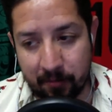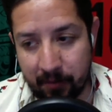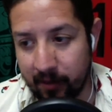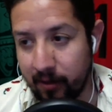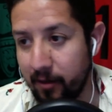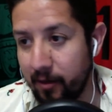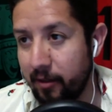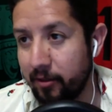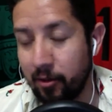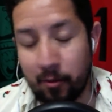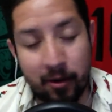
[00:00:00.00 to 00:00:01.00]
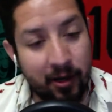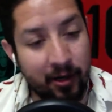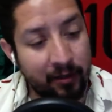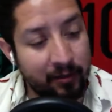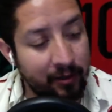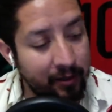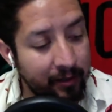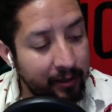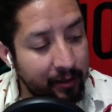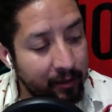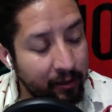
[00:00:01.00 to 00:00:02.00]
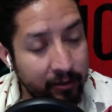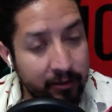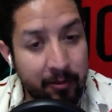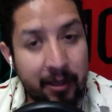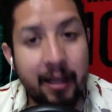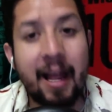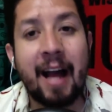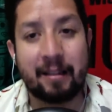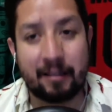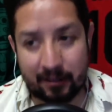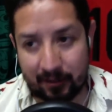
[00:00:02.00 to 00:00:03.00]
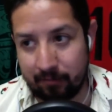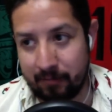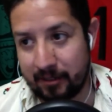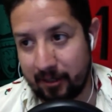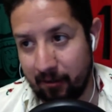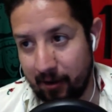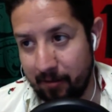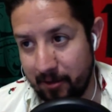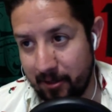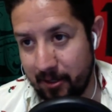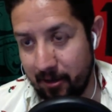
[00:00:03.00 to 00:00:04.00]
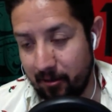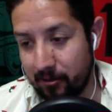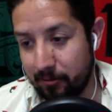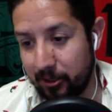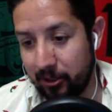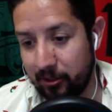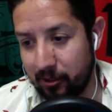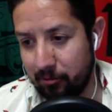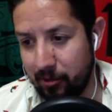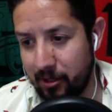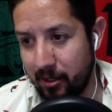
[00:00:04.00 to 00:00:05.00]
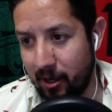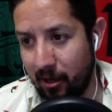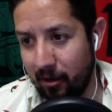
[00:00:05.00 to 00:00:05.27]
But don't worry, there's going to be a lot of Mexico games this year, especially as we saw